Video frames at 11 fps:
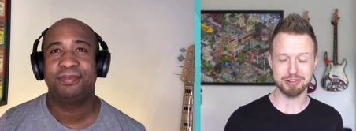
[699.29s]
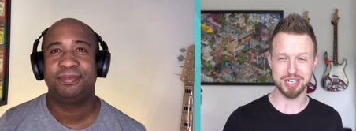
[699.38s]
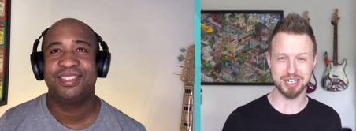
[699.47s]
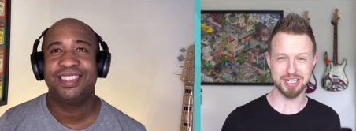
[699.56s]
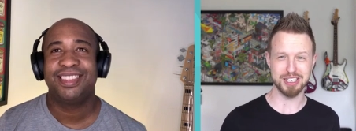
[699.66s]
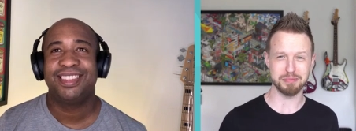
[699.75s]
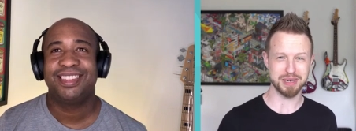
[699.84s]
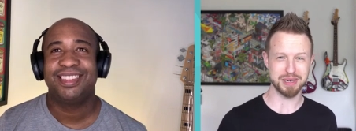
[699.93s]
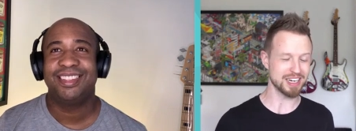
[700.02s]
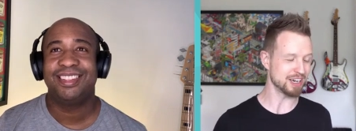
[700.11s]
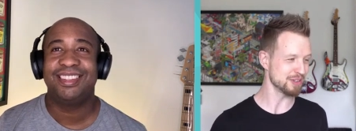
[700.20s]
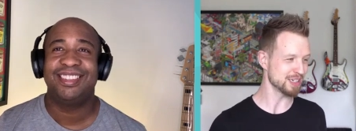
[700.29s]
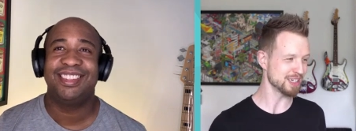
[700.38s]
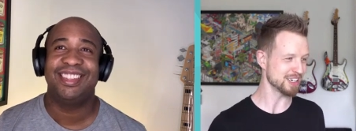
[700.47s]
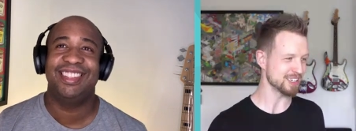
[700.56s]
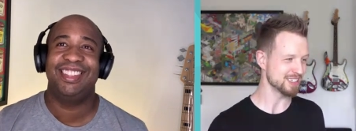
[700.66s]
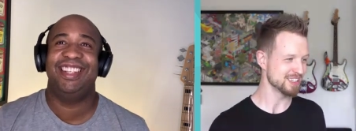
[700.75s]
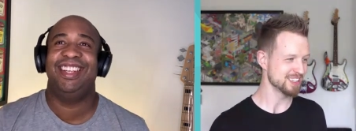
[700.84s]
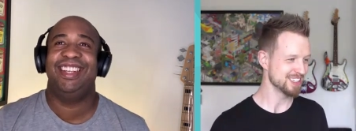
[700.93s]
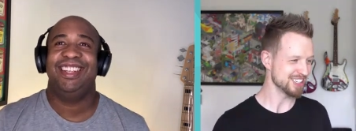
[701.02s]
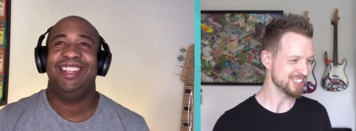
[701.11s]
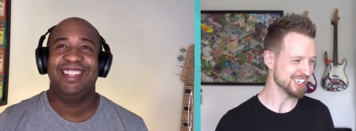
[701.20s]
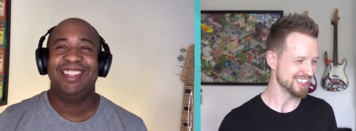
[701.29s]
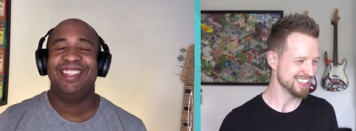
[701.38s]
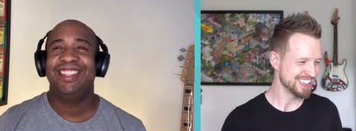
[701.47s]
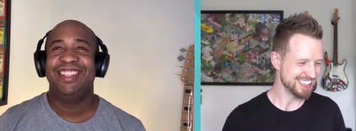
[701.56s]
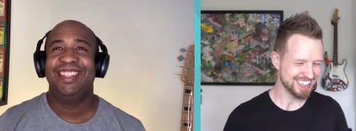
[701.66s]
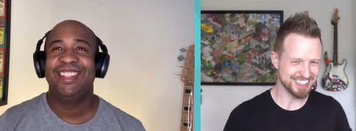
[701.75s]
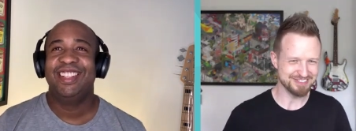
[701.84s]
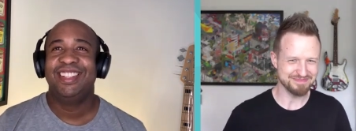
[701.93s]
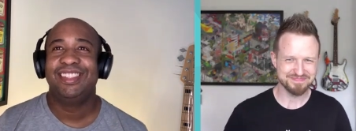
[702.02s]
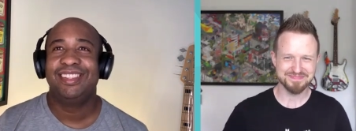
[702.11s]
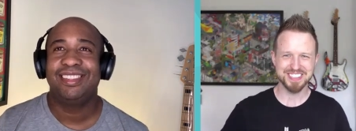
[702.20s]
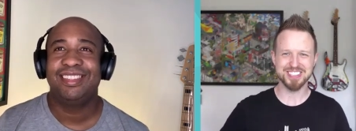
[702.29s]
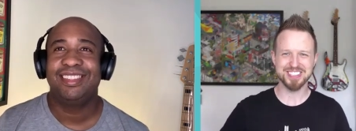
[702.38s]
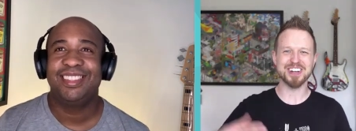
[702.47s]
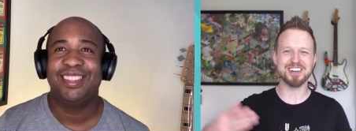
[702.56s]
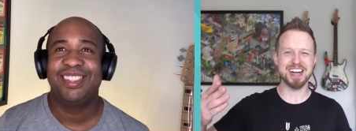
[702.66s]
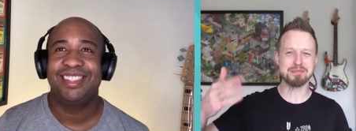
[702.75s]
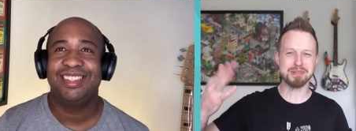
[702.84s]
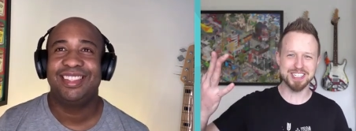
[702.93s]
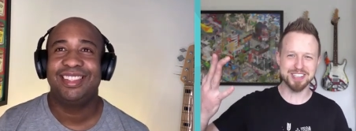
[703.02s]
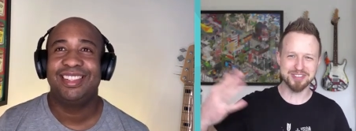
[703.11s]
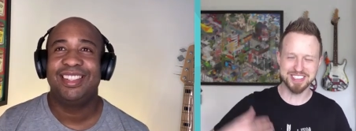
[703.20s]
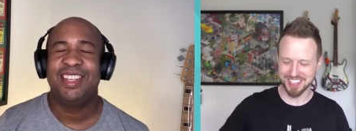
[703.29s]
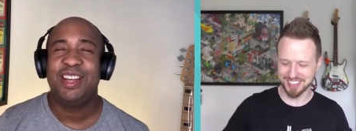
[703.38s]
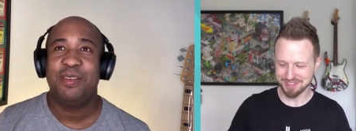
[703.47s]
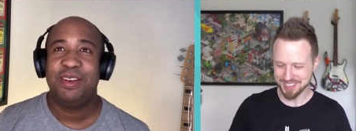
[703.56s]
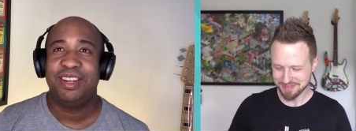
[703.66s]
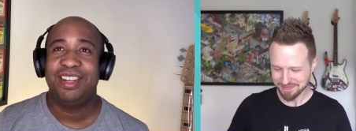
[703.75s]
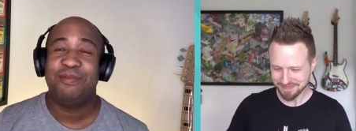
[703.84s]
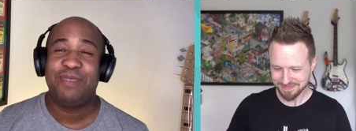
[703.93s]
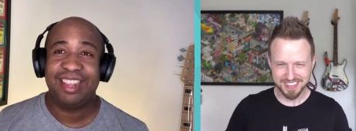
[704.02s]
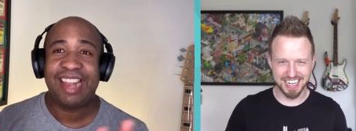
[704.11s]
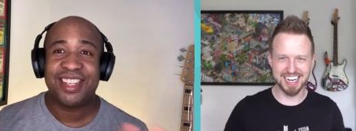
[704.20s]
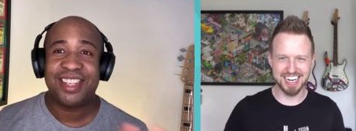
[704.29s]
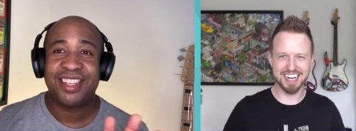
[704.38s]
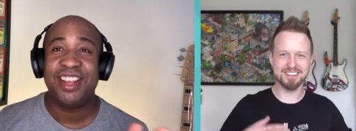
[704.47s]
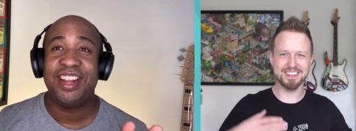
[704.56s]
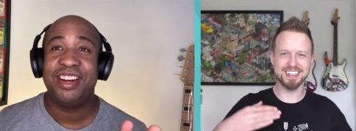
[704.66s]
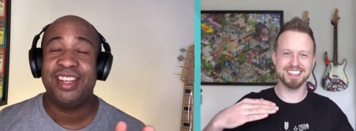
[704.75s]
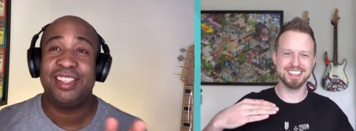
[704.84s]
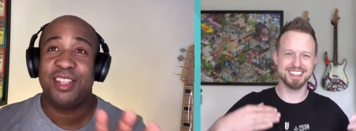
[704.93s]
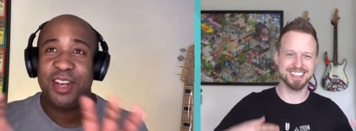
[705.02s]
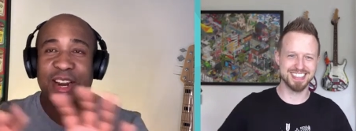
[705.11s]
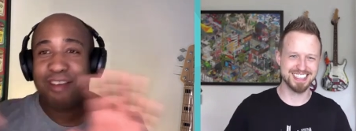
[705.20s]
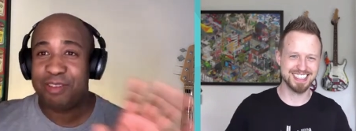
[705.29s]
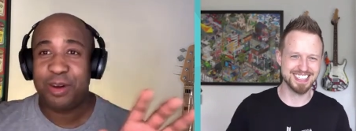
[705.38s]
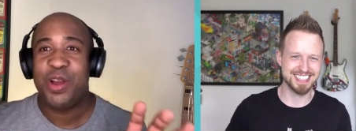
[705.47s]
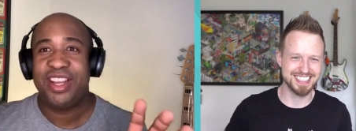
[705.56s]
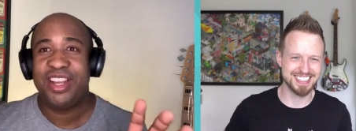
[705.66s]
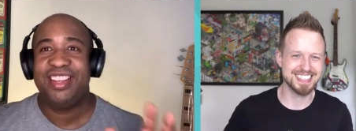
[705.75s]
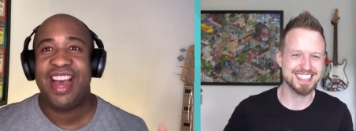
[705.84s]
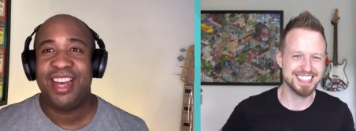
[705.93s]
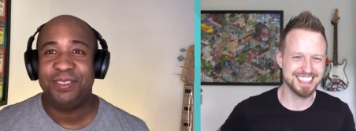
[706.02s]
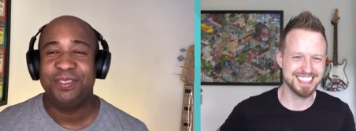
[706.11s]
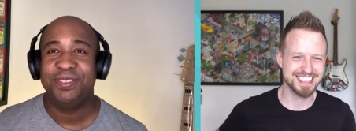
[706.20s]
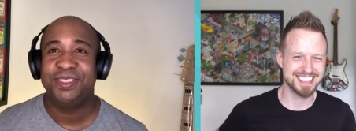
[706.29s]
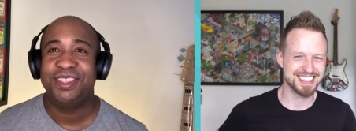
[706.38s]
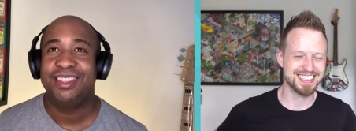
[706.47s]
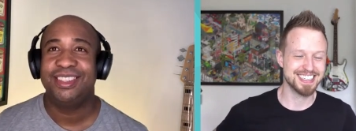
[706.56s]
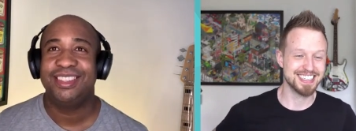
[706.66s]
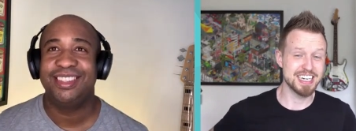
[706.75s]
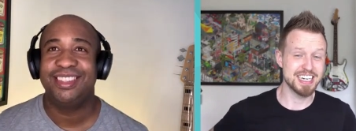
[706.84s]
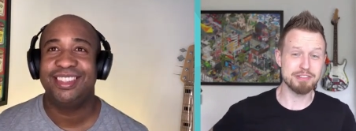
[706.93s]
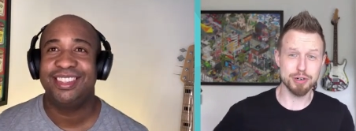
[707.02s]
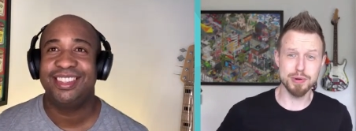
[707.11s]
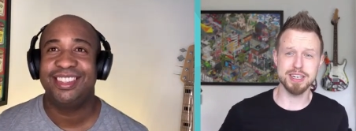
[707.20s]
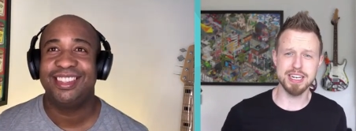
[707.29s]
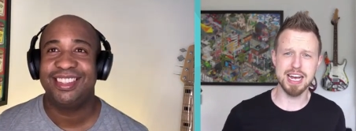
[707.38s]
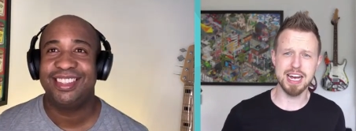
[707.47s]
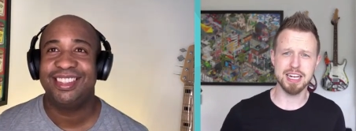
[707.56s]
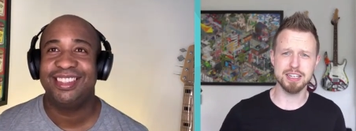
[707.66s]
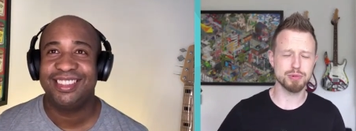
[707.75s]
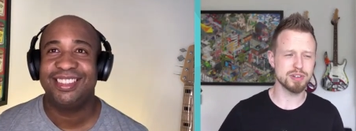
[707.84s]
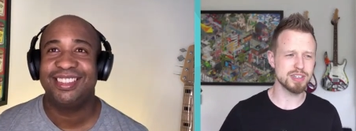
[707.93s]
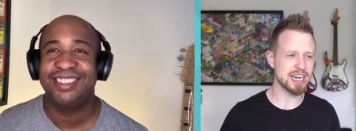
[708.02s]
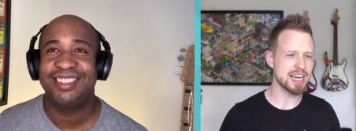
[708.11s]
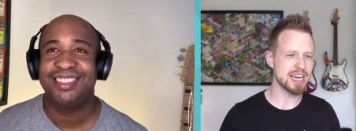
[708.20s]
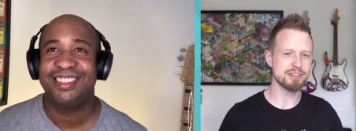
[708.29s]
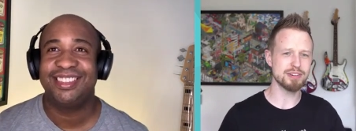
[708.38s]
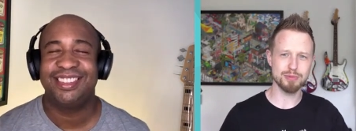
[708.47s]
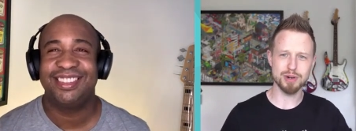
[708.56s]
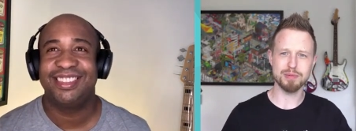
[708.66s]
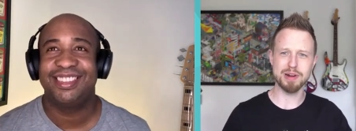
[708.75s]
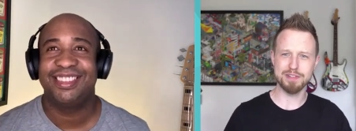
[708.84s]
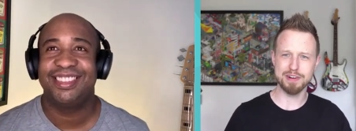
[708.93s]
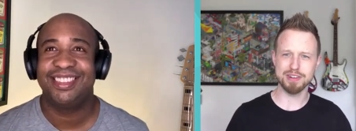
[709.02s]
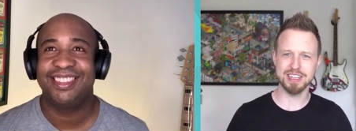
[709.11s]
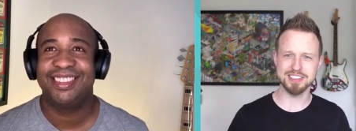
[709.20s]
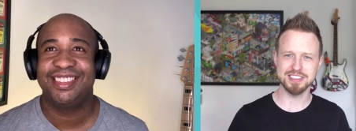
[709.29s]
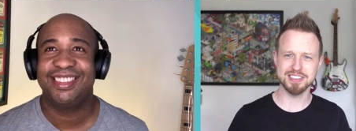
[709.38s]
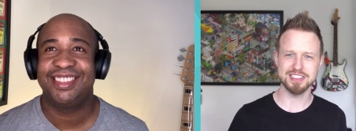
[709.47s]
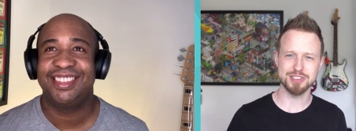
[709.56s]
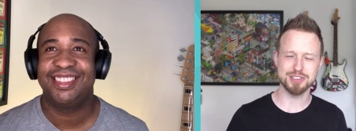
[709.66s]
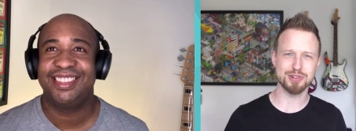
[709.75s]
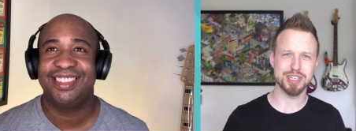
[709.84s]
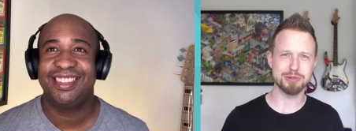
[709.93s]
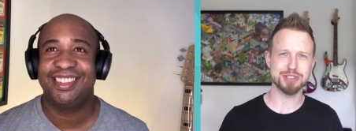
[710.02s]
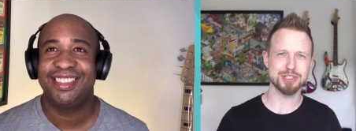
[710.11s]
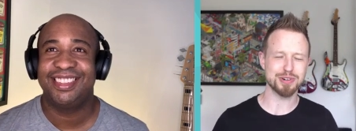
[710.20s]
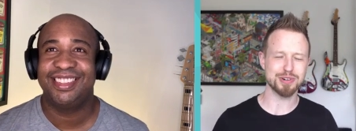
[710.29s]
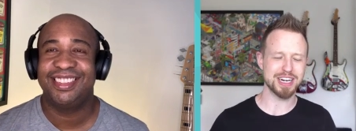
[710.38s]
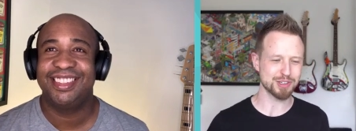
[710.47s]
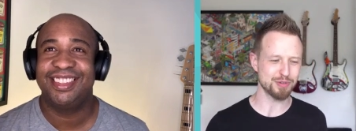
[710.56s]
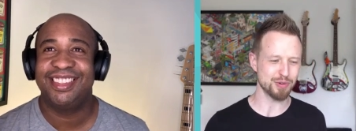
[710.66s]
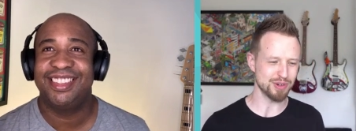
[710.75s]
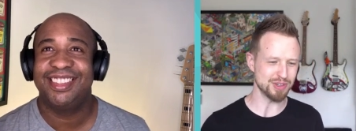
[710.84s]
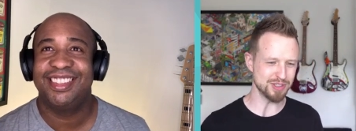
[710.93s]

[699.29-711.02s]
Speaker 1: I was like, oh man, I really got it. Okay. Um, so anyway, I applied three times. But the lesson here is
Speaker 2: never quit. Yeah.
Speaker 1: Never quit. Yeah. Well, and I have a, one of my favorite lessons is you don't get what you don't ask for.